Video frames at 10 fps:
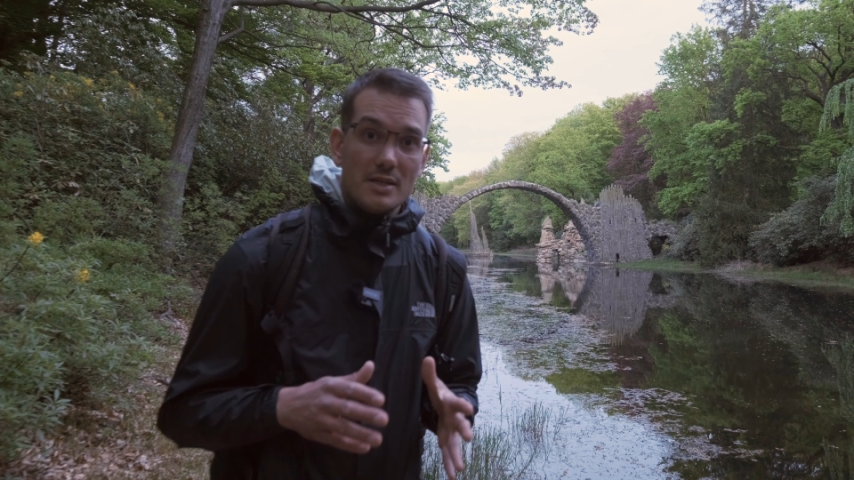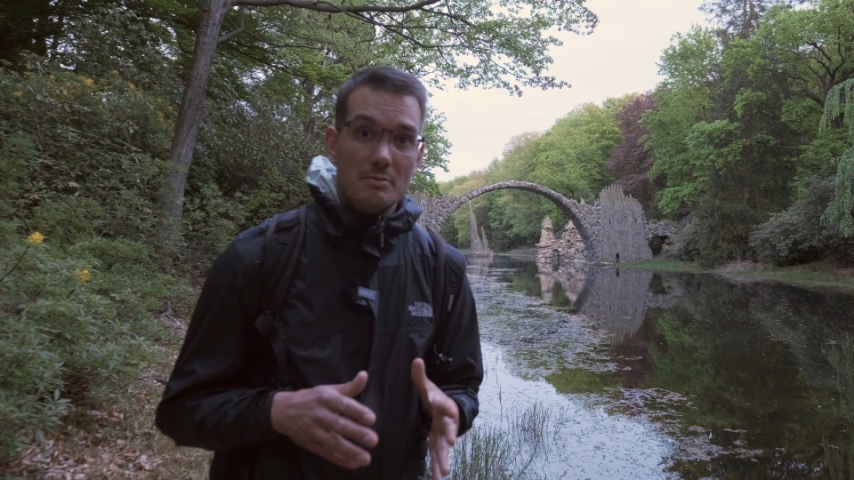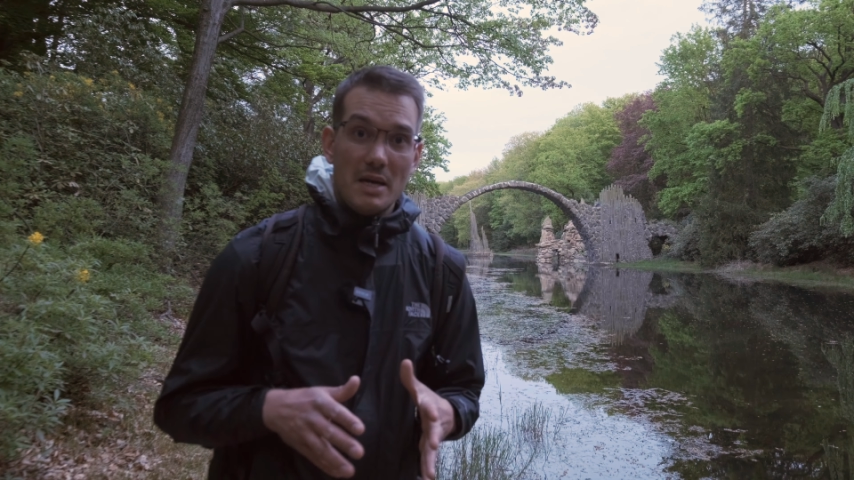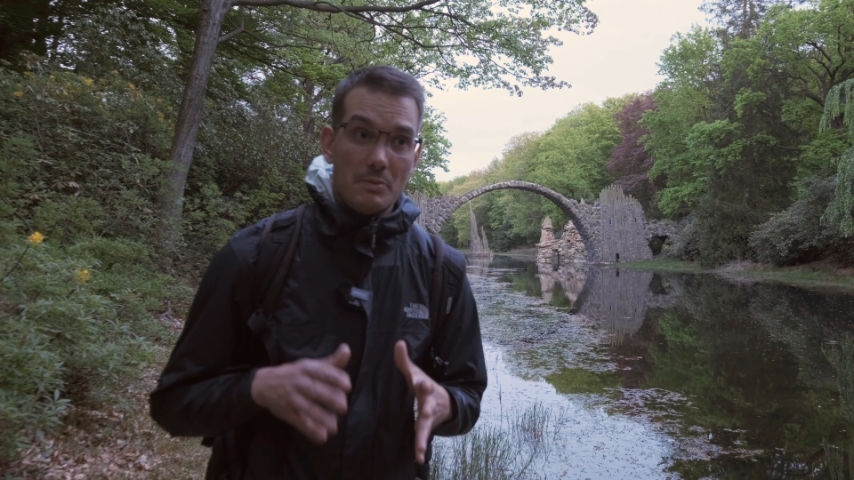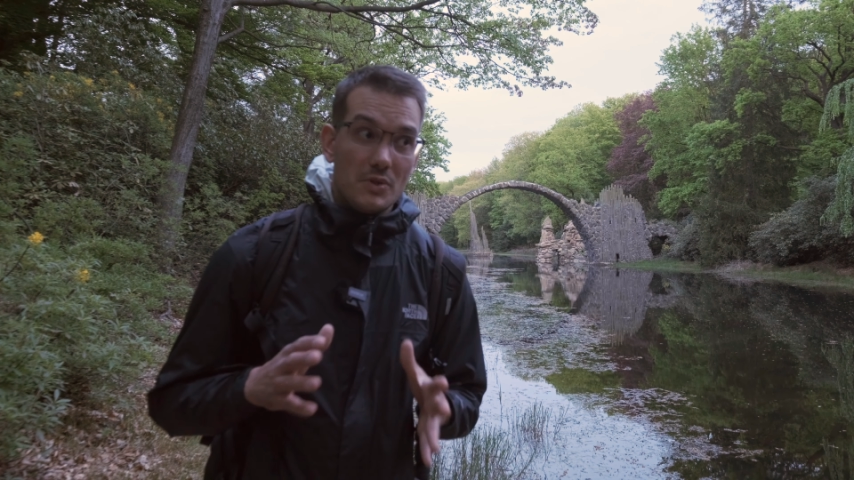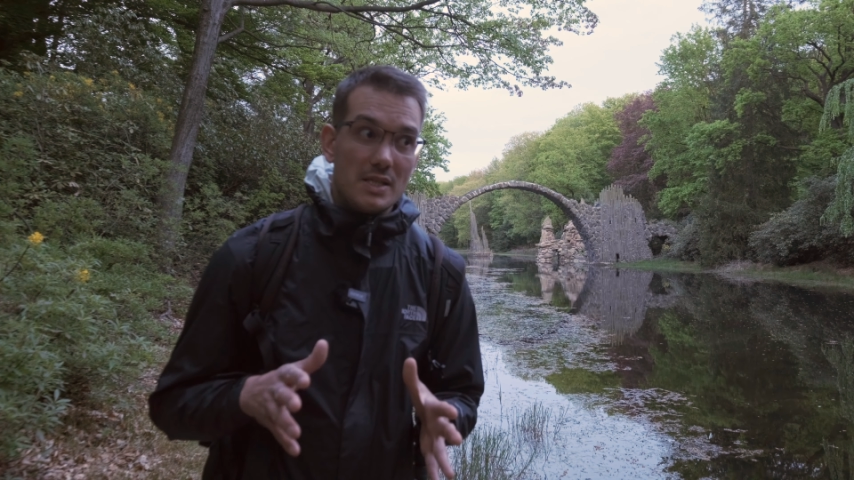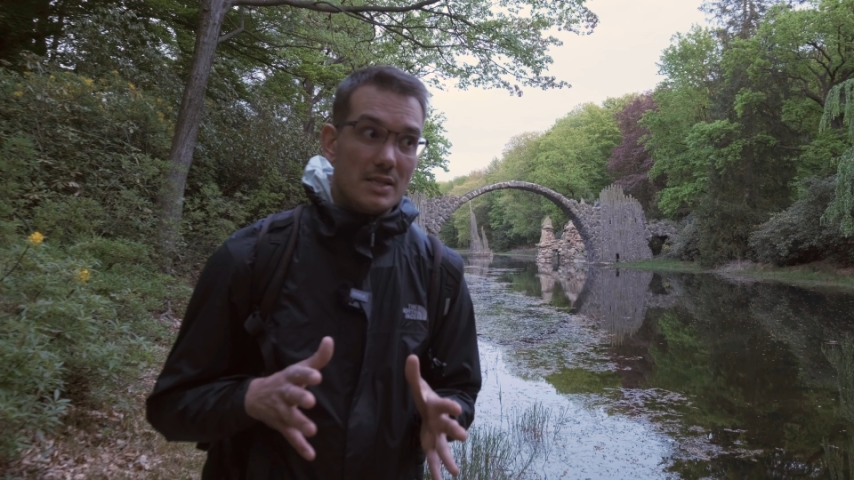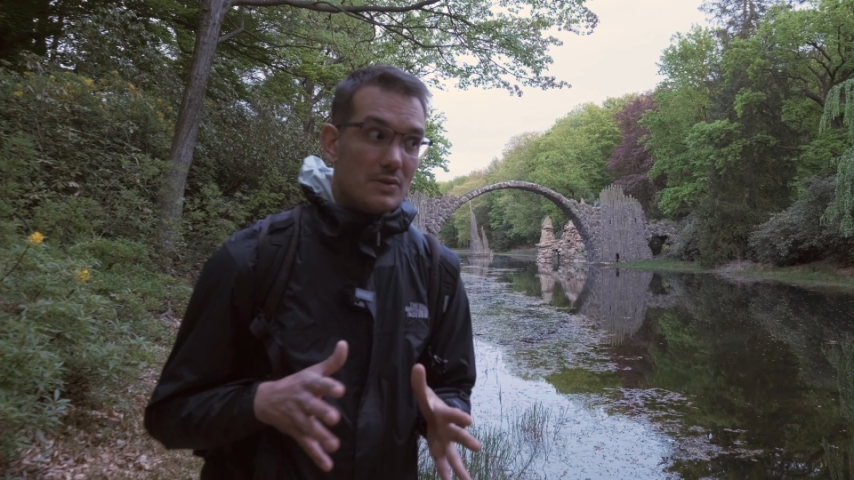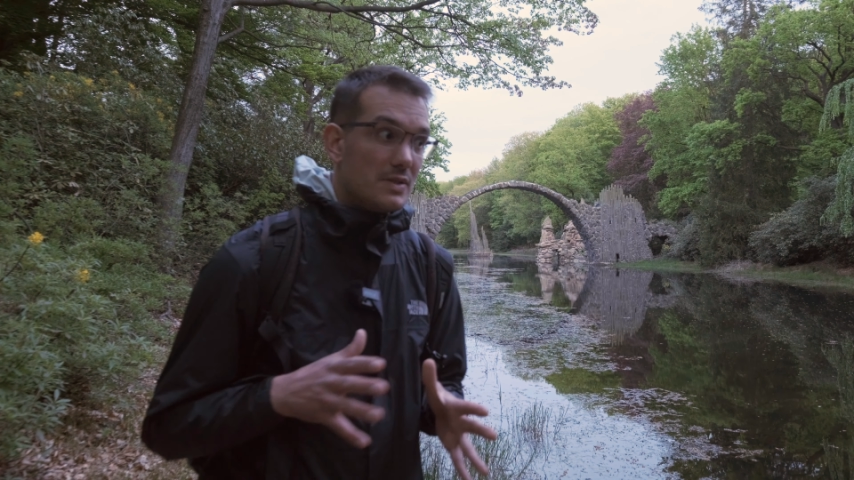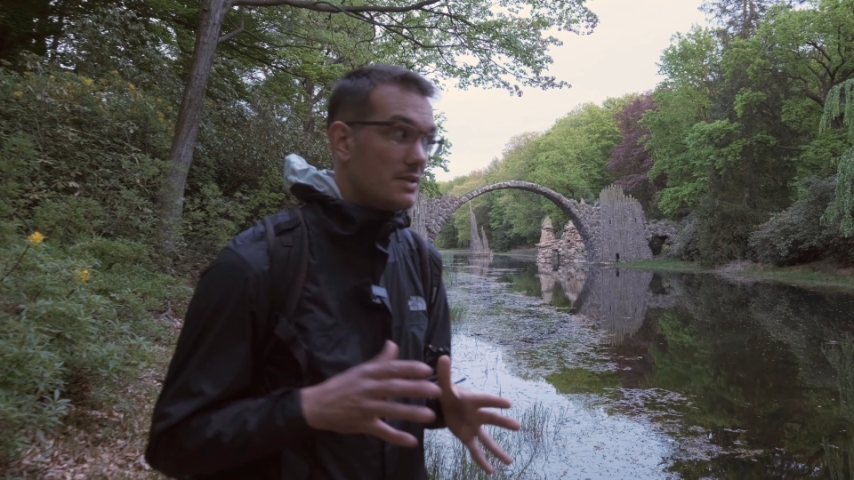by
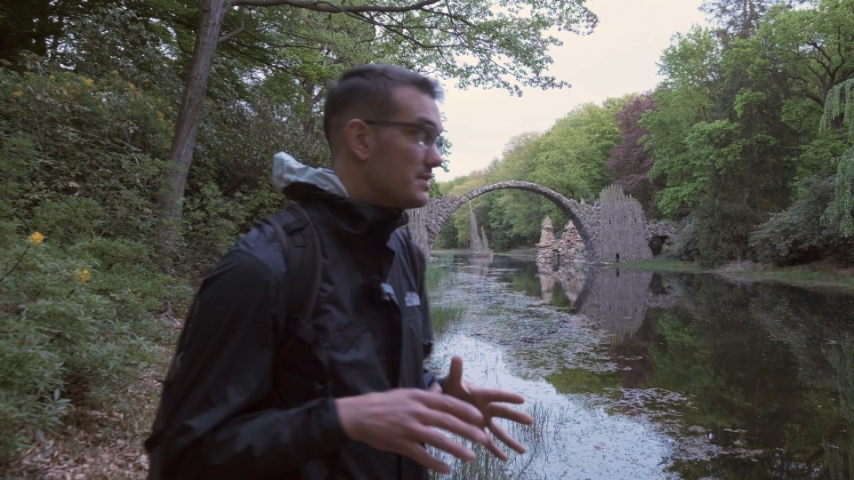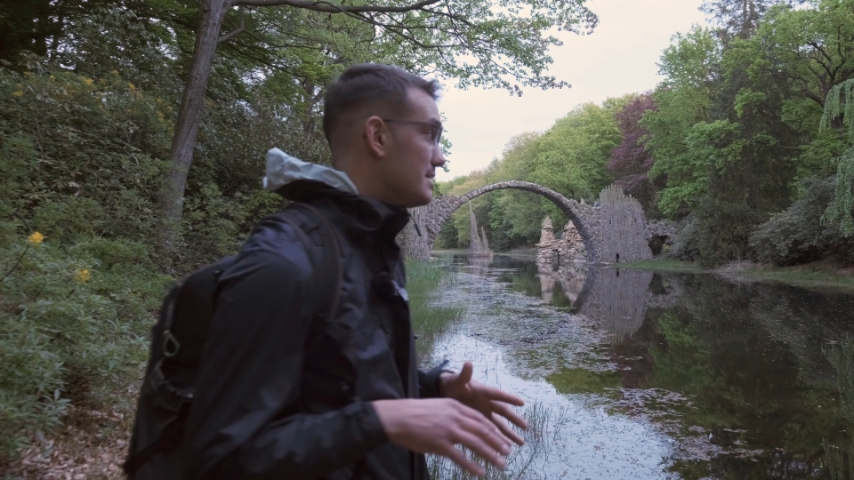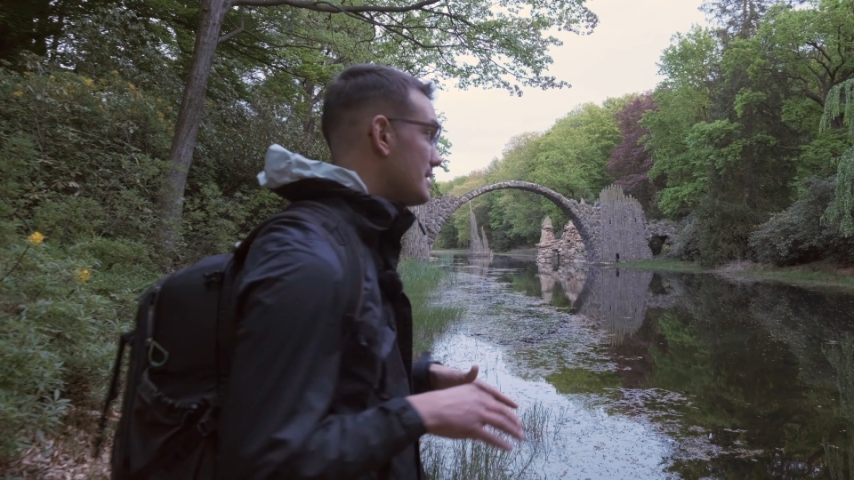mosquitoes. There is like